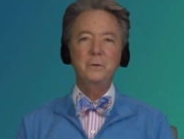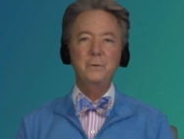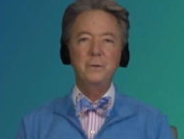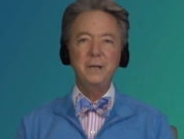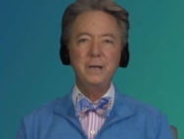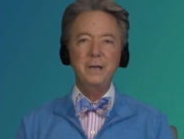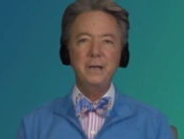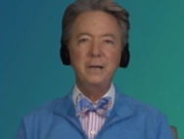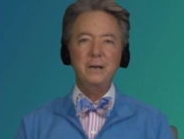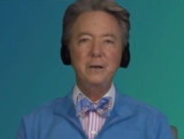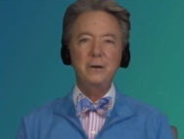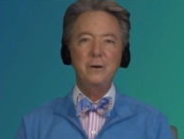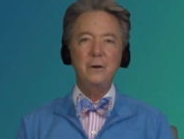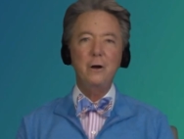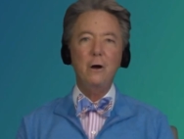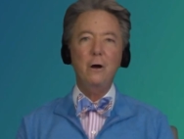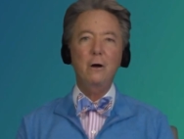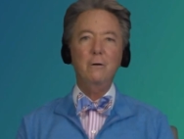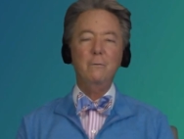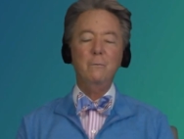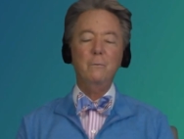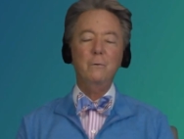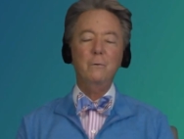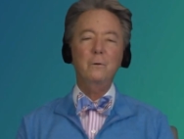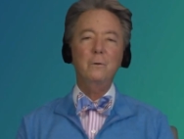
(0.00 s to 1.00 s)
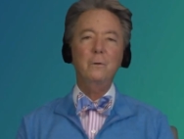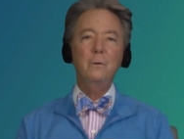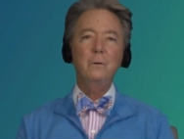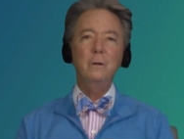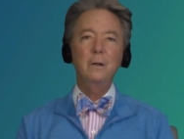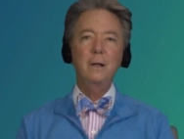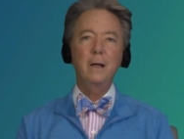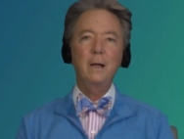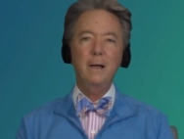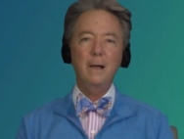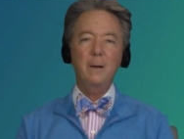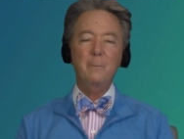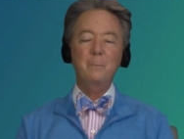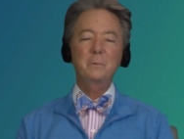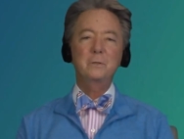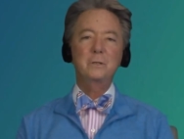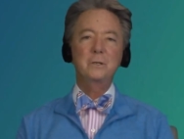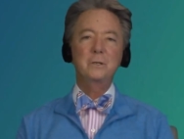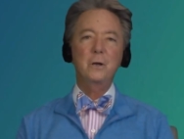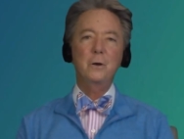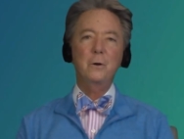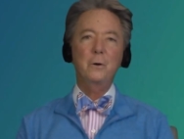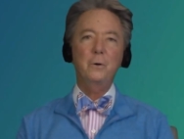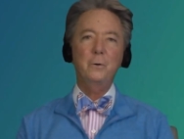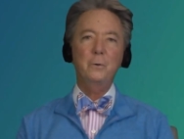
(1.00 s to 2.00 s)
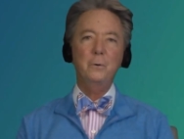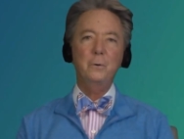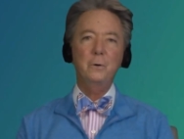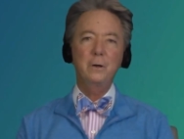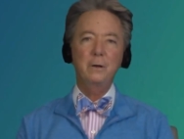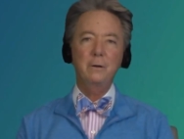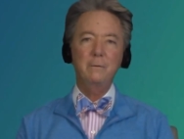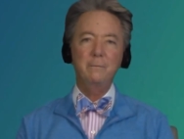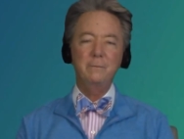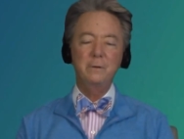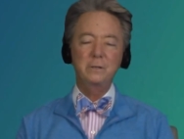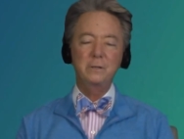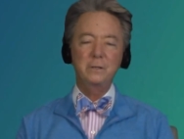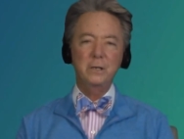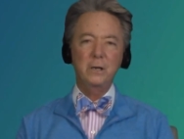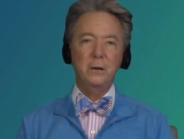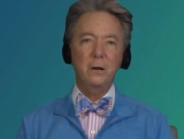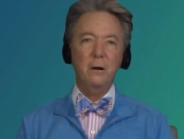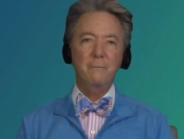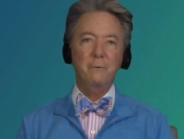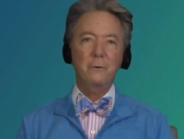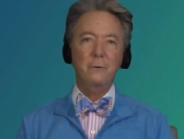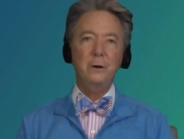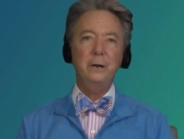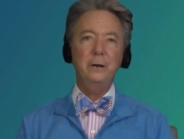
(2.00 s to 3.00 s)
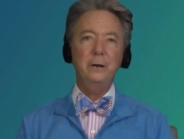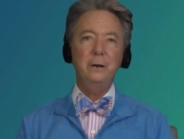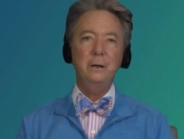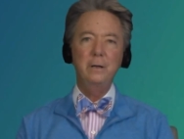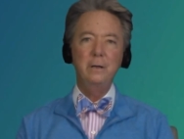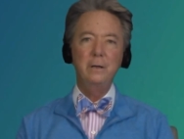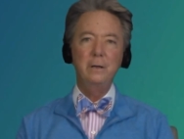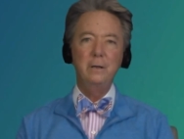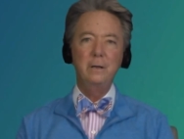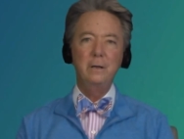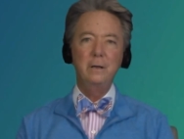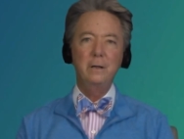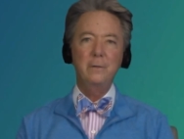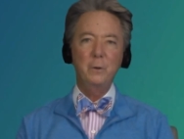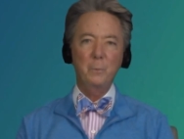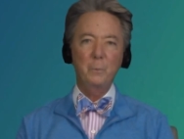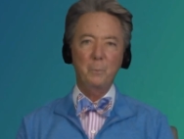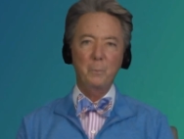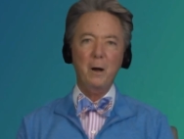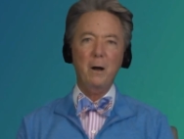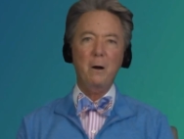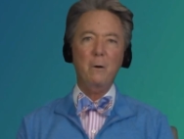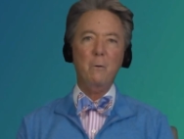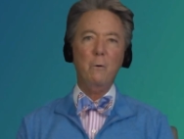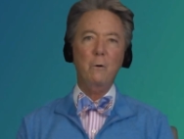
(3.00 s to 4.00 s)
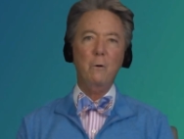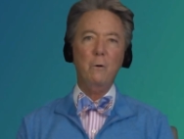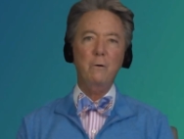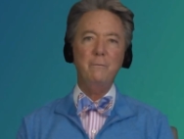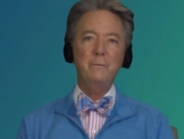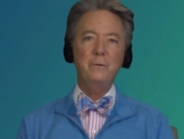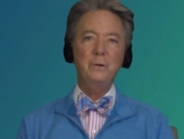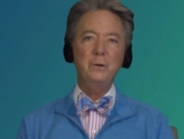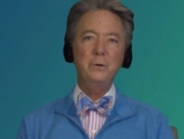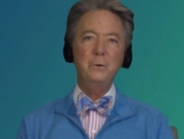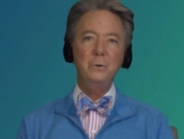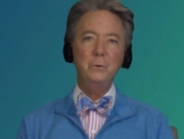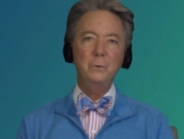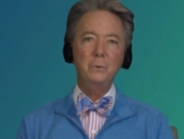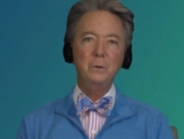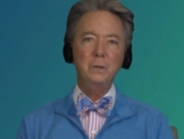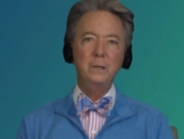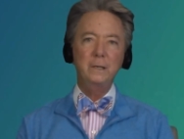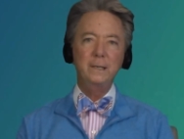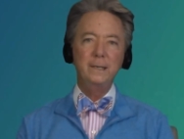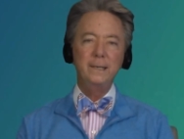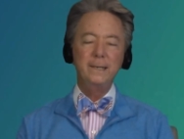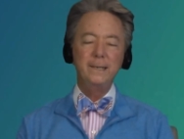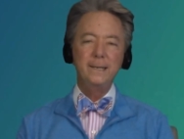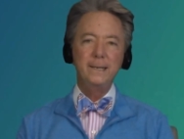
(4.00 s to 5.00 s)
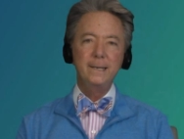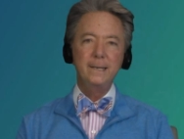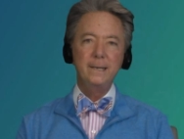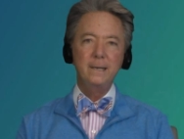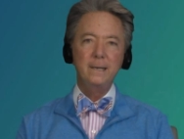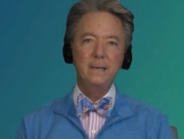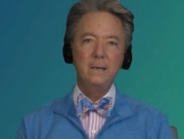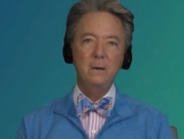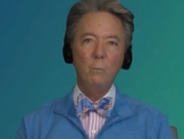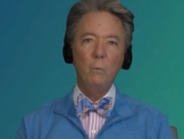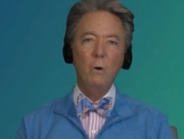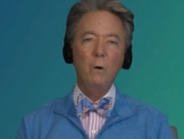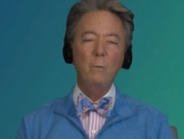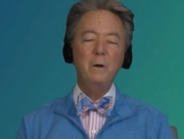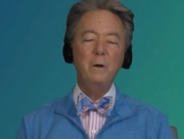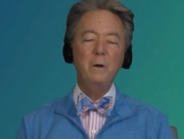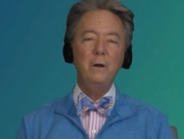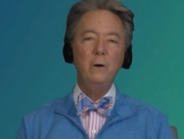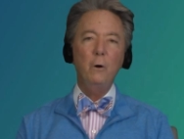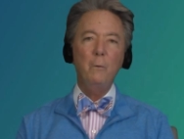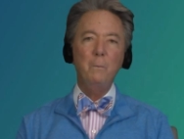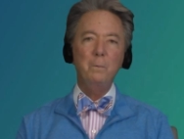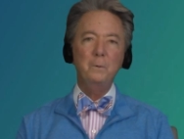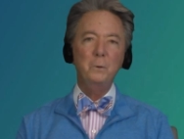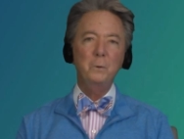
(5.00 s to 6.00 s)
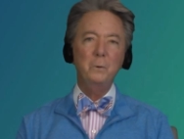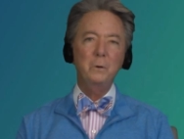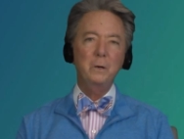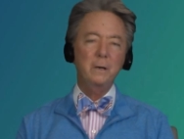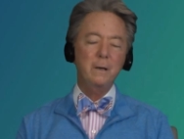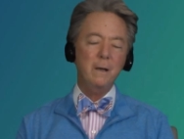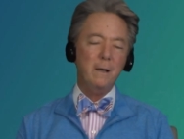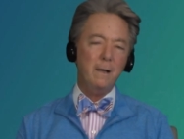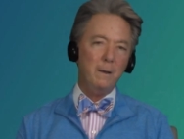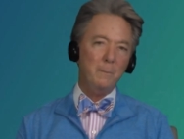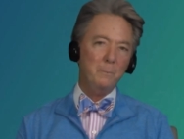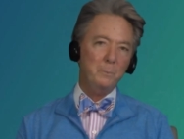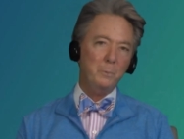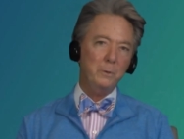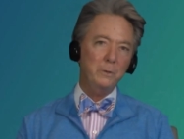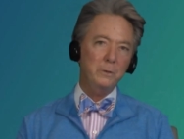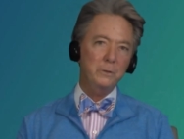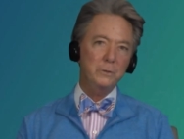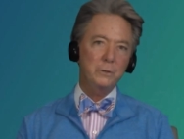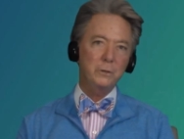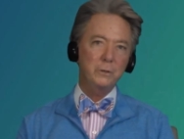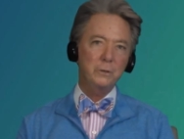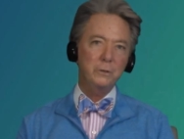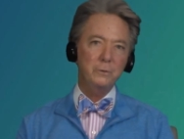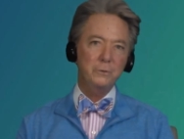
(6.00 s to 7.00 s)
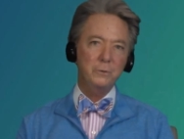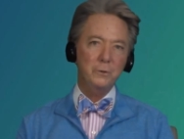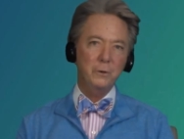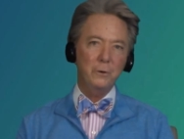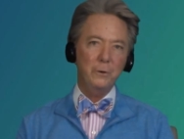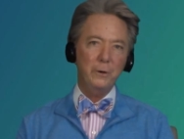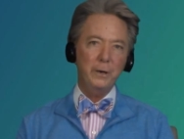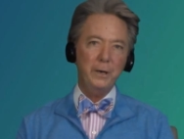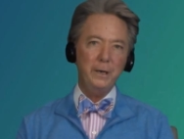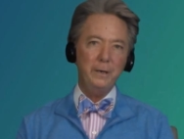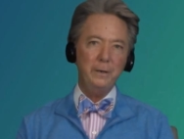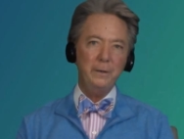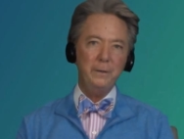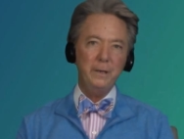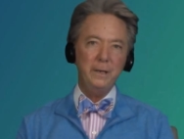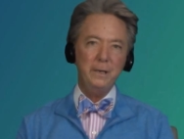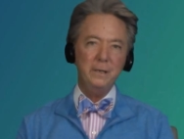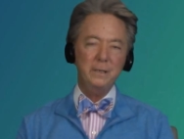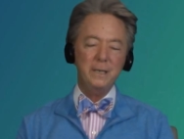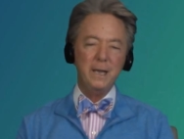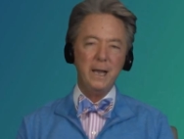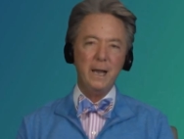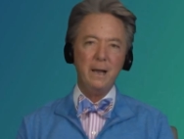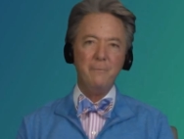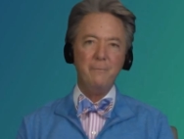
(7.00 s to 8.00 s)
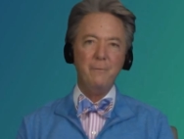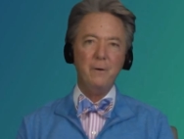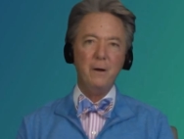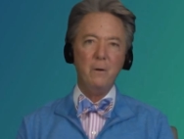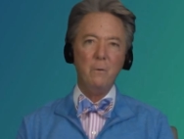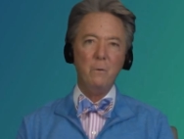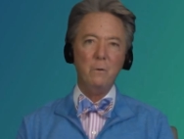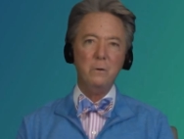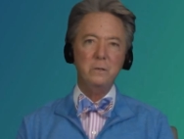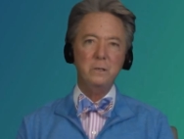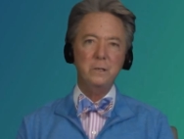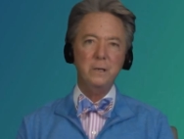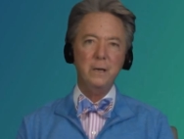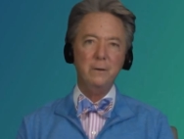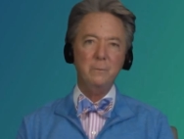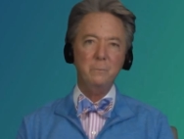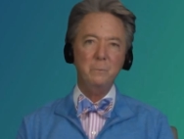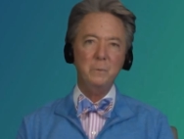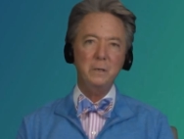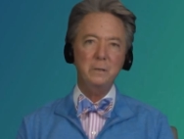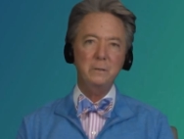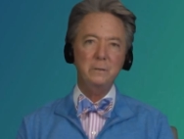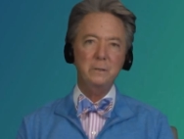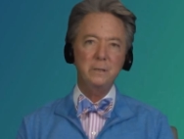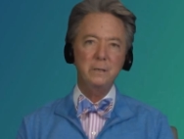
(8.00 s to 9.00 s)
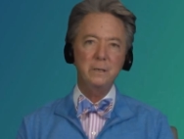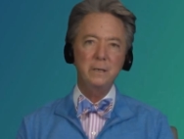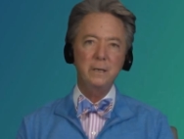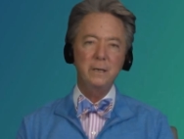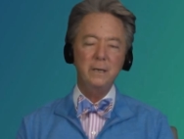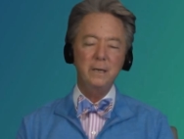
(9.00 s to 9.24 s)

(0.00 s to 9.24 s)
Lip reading: to the inaugural episode of Discovering the Power of You. What we hope to accomplish during these half-hour segments